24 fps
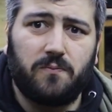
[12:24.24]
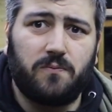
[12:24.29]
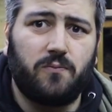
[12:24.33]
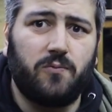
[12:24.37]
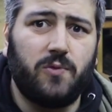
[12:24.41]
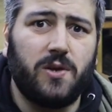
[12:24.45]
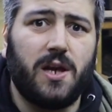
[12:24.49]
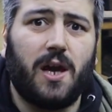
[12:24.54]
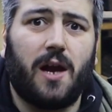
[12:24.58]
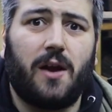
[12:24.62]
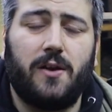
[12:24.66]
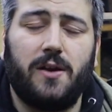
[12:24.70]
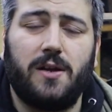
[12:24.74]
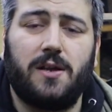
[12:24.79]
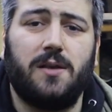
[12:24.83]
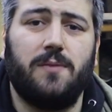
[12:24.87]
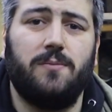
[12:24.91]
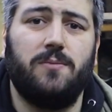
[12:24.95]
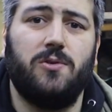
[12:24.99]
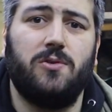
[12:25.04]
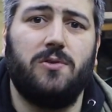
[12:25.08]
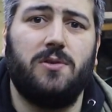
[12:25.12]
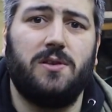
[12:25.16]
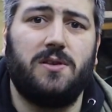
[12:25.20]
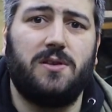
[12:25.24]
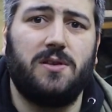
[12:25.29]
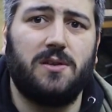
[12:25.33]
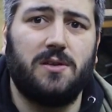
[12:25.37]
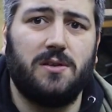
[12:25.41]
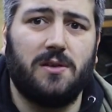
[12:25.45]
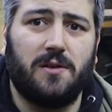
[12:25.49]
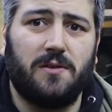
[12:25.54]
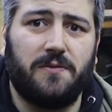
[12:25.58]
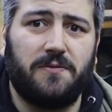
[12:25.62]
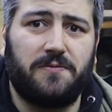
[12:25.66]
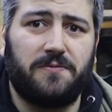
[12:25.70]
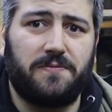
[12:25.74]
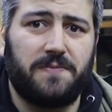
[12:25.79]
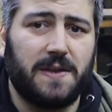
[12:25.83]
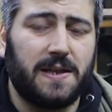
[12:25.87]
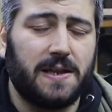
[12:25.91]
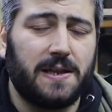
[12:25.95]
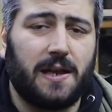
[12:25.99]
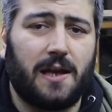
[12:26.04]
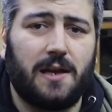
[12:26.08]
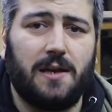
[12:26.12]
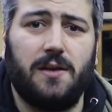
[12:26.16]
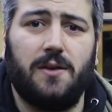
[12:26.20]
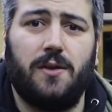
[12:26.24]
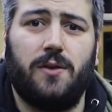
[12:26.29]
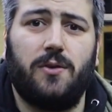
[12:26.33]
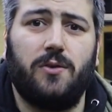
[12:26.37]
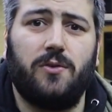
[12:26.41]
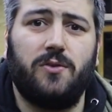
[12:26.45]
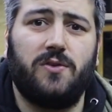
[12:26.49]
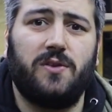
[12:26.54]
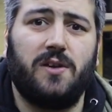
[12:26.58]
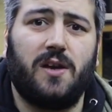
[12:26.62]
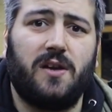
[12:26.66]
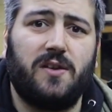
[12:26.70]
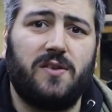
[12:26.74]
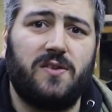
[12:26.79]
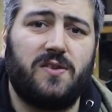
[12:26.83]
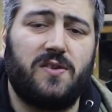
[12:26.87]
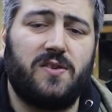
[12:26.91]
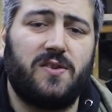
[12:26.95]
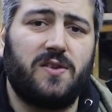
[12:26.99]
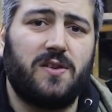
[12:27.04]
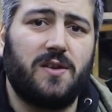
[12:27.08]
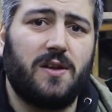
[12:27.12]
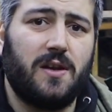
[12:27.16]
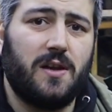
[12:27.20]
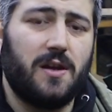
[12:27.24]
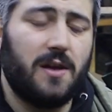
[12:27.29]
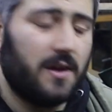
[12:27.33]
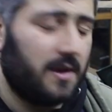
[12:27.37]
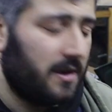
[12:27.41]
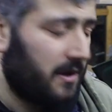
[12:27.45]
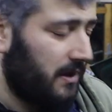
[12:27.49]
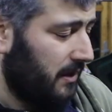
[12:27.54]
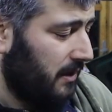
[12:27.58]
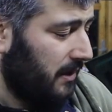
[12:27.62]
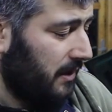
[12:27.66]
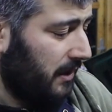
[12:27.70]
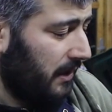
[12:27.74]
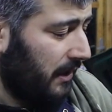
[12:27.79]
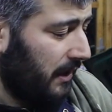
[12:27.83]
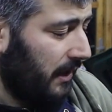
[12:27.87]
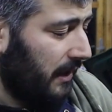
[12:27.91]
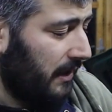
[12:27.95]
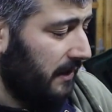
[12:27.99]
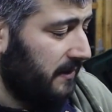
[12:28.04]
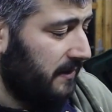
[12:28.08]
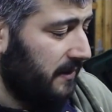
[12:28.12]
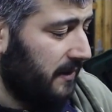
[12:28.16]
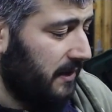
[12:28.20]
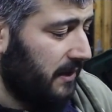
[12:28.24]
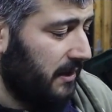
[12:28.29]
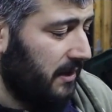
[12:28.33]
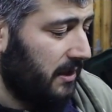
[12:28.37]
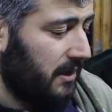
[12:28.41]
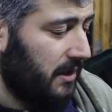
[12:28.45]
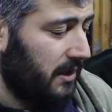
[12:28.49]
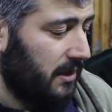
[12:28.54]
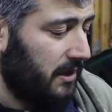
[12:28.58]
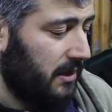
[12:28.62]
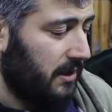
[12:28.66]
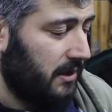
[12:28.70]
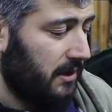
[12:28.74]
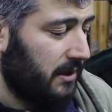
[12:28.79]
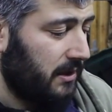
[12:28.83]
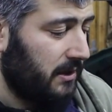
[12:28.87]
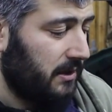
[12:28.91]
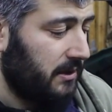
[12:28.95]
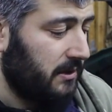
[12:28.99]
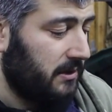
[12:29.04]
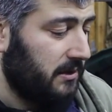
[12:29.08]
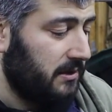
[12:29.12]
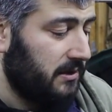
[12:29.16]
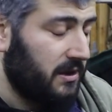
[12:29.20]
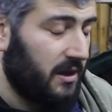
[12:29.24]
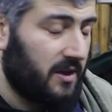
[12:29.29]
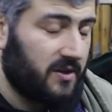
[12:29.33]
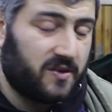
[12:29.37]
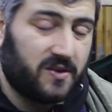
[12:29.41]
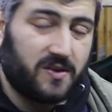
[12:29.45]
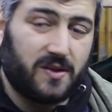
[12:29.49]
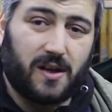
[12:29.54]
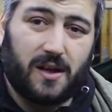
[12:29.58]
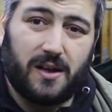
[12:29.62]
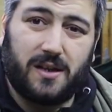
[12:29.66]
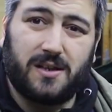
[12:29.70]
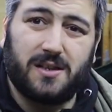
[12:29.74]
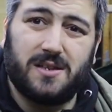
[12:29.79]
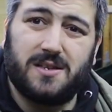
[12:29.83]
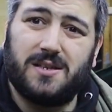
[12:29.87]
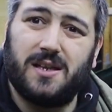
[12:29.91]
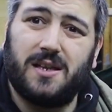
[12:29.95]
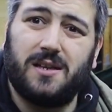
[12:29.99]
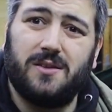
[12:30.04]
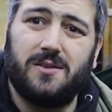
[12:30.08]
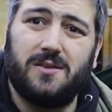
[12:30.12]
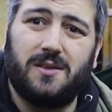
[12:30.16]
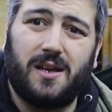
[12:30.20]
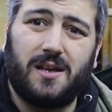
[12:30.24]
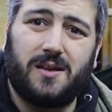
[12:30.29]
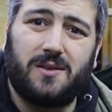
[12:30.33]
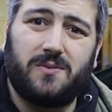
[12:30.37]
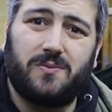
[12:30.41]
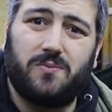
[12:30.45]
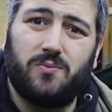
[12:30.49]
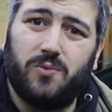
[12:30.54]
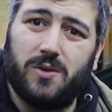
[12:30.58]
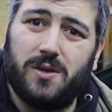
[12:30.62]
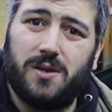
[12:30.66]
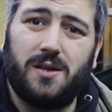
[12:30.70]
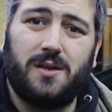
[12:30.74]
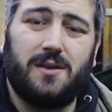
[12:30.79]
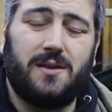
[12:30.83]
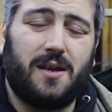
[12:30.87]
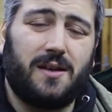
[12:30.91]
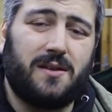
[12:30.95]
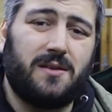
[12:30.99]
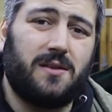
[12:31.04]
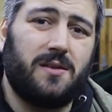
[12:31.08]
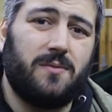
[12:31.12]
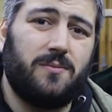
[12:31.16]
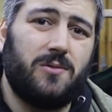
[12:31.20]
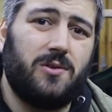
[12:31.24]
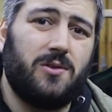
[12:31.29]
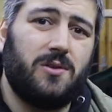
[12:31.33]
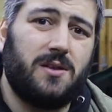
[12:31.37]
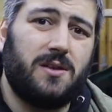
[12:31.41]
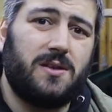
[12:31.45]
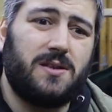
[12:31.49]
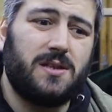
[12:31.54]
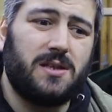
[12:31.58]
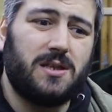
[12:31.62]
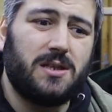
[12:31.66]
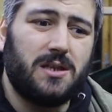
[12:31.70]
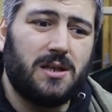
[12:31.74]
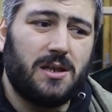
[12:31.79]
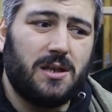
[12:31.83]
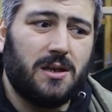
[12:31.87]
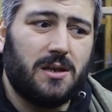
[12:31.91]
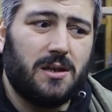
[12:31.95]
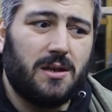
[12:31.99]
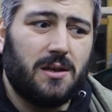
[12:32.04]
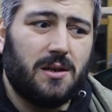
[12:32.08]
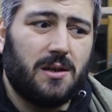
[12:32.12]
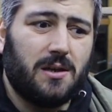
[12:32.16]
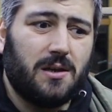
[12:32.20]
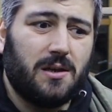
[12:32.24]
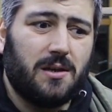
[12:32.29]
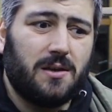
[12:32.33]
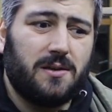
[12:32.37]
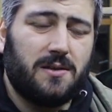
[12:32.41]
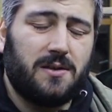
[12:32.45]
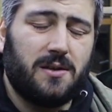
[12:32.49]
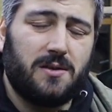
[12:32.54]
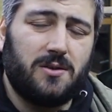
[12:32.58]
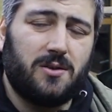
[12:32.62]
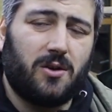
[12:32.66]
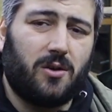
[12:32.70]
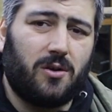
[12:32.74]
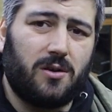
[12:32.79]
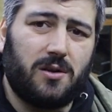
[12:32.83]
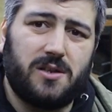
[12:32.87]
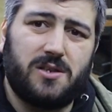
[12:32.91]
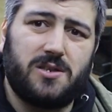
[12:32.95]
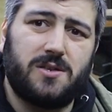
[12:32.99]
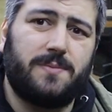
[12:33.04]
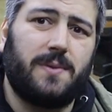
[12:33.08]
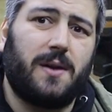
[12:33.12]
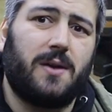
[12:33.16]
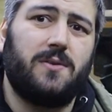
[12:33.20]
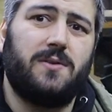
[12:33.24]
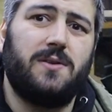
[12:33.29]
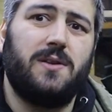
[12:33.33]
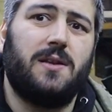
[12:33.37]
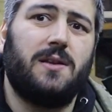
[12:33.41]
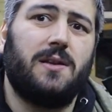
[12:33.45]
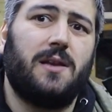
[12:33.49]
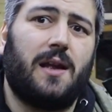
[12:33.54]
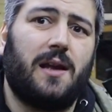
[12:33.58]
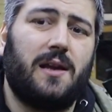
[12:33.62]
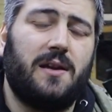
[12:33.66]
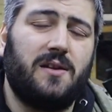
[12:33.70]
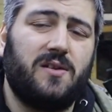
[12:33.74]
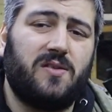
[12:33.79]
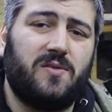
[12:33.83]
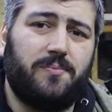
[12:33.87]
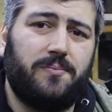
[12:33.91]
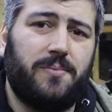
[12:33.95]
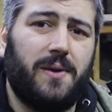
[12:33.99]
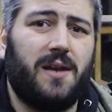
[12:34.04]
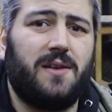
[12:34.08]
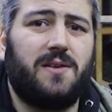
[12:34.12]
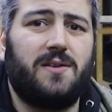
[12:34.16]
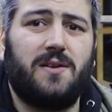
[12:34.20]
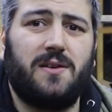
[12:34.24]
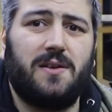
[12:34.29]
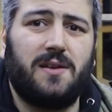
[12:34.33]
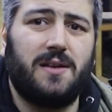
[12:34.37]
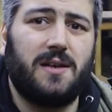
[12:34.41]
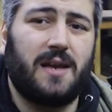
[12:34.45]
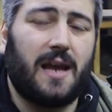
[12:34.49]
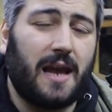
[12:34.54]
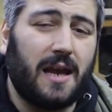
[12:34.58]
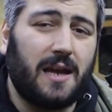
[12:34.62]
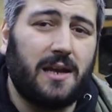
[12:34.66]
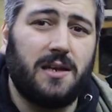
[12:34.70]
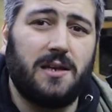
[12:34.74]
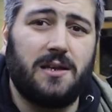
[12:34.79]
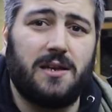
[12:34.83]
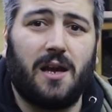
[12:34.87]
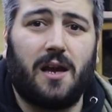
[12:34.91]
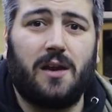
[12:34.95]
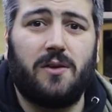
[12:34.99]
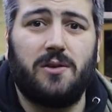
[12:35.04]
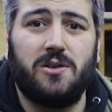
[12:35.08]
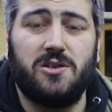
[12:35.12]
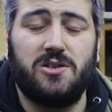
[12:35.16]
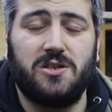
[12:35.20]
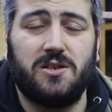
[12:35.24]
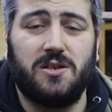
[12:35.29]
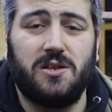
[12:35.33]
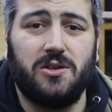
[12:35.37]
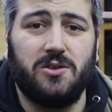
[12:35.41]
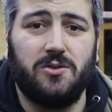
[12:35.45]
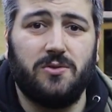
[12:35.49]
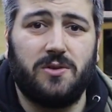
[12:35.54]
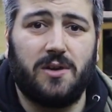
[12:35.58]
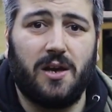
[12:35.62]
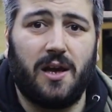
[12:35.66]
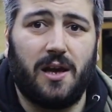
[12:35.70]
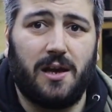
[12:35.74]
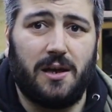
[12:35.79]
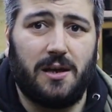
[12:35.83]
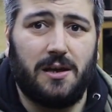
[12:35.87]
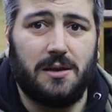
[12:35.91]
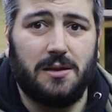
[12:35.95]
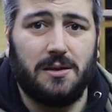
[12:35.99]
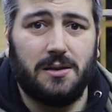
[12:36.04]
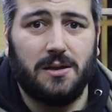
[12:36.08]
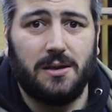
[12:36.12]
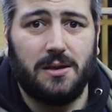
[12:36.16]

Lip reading: We are a community of Elan enthusiasts, and yes, I can tell you that within that community, the knowledge about the Elan is better than any garage in the UK.